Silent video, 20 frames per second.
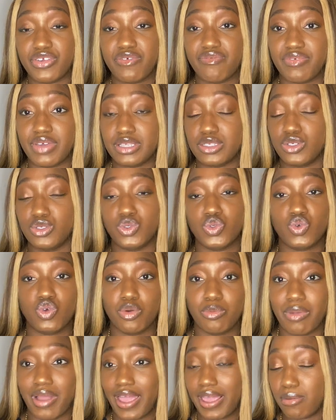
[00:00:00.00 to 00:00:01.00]
investors who are
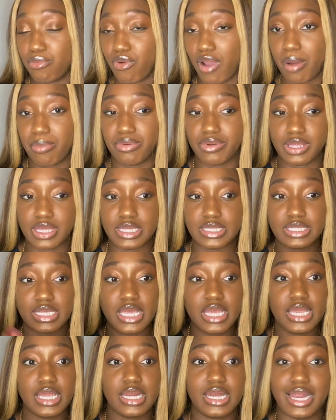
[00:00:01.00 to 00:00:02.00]
buying properties
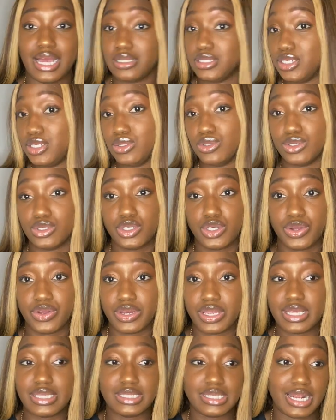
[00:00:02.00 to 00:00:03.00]
not to use
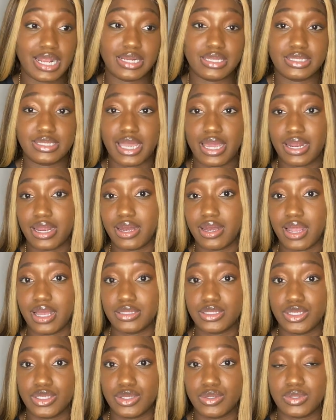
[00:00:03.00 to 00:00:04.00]
attorneys, and I decided not
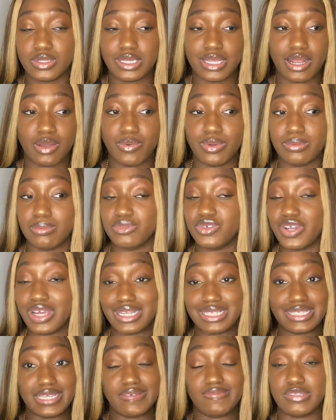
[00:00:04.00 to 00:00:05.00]
to use it. I'm trying to
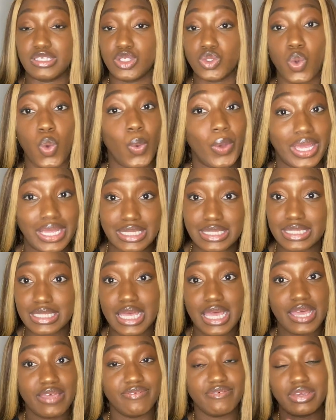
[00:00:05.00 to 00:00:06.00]
save these coins
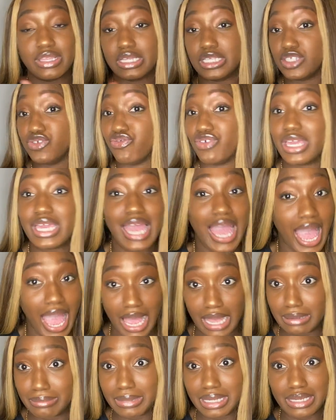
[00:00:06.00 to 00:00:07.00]
for this
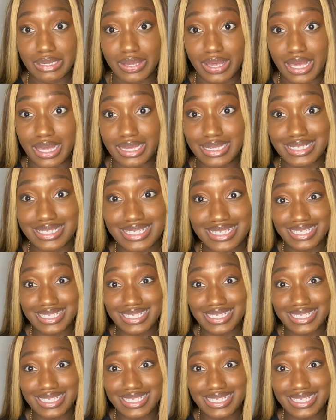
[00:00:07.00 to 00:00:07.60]
rehab, okay?